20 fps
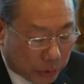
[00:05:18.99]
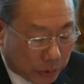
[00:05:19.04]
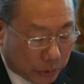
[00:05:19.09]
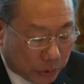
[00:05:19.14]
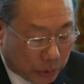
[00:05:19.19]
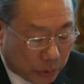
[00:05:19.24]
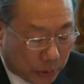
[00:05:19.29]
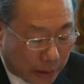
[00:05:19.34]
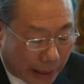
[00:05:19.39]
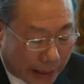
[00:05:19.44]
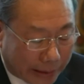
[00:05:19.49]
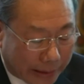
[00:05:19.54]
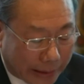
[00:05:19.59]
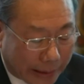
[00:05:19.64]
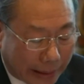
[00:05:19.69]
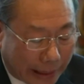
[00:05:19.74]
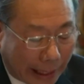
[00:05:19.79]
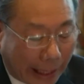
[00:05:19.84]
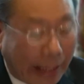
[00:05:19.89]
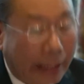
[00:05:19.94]
And the
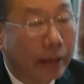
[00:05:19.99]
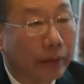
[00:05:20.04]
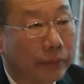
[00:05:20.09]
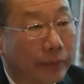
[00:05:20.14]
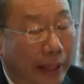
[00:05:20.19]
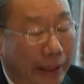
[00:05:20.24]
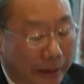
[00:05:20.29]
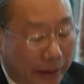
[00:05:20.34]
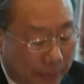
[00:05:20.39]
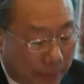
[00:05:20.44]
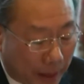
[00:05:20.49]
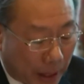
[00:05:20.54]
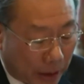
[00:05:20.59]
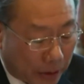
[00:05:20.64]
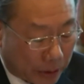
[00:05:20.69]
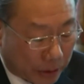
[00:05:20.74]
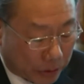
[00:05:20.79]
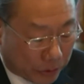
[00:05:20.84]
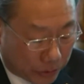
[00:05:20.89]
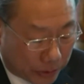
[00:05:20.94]
third one, which I think we
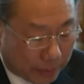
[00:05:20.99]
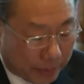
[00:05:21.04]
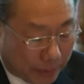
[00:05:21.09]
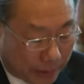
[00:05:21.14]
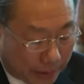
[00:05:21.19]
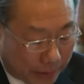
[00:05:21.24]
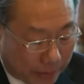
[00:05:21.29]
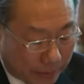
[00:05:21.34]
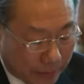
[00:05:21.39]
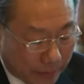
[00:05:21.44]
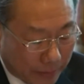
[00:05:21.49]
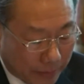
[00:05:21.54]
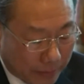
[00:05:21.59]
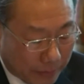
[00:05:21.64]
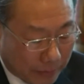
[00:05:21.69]
need to put a lot more